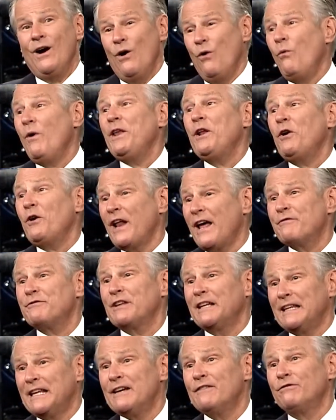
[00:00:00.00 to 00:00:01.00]
We don't have
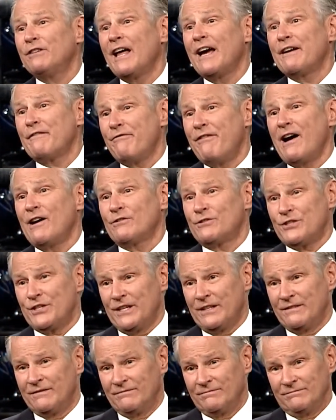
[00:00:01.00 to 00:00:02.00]
to live like
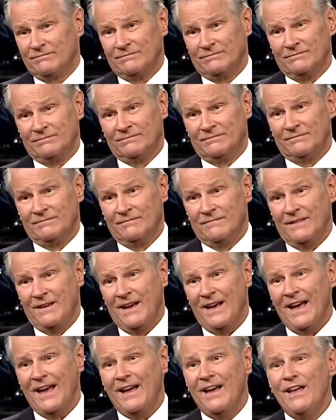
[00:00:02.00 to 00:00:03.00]
Fauci. Amen.
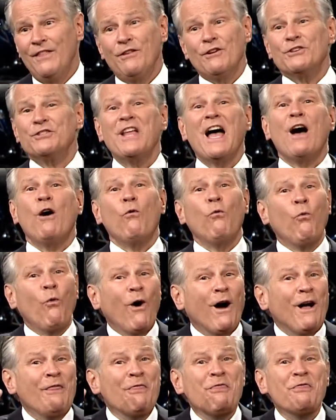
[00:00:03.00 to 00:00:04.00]
There's not
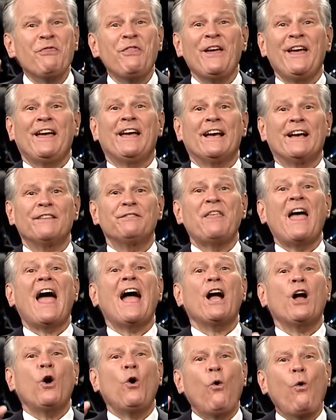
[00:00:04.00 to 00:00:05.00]
one thing
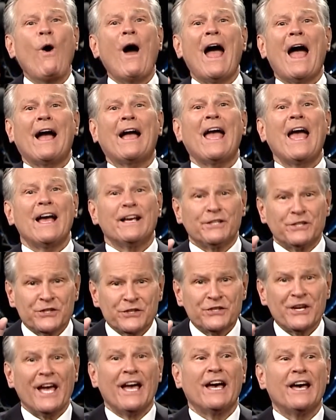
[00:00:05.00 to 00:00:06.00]
that quack has
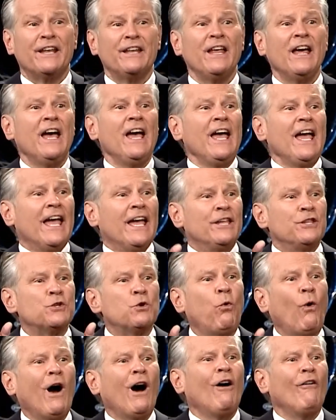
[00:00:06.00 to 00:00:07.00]
said in
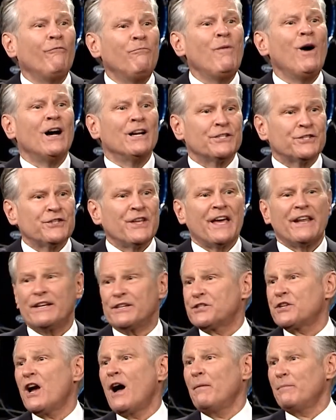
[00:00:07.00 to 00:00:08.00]
twelve months that
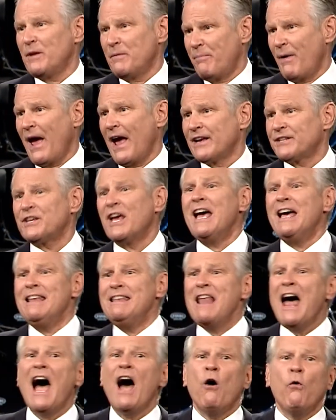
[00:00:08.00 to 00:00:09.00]
has come to pass.
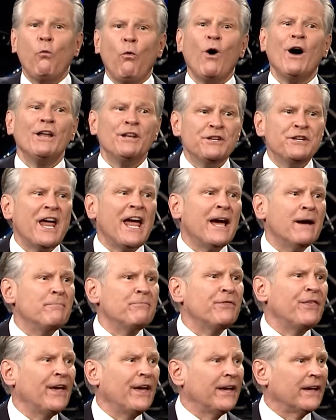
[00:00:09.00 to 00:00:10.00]
Not one damn
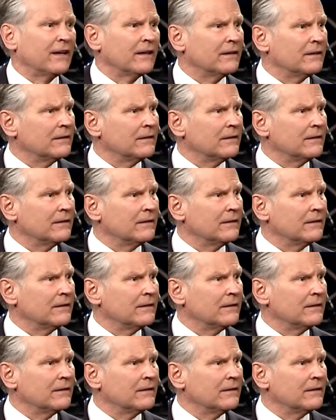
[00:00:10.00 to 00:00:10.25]
thing.